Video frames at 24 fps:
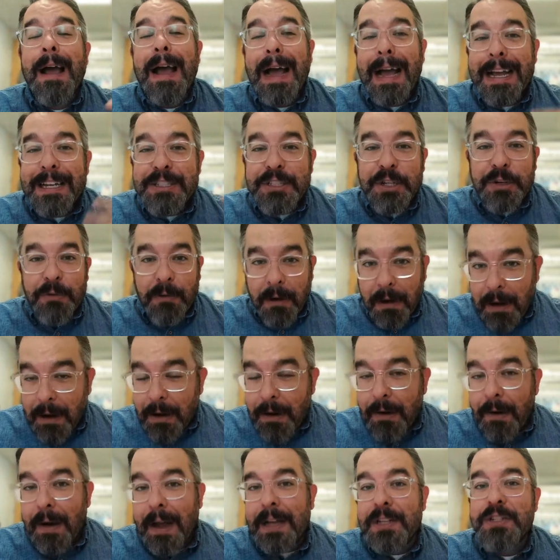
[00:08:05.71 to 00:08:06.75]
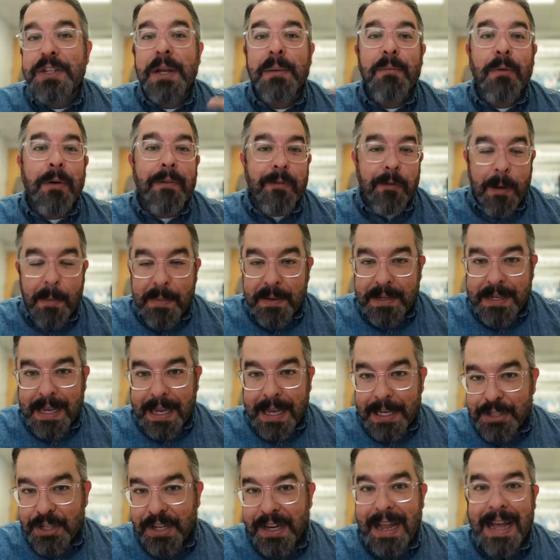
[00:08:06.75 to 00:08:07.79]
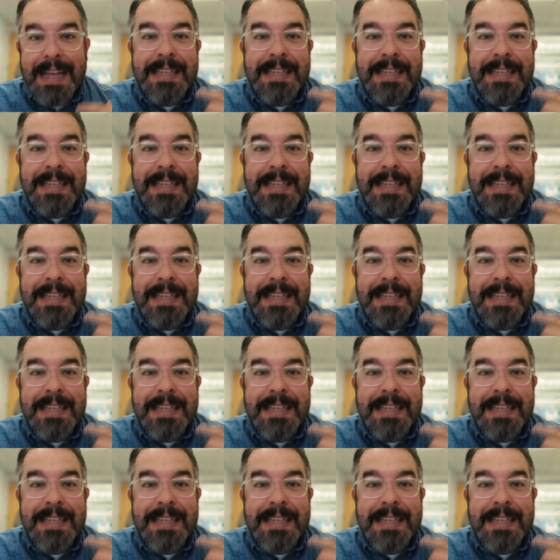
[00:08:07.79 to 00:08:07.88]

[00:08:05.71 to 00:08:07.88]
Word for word: As you grow, as you get more of a reputation,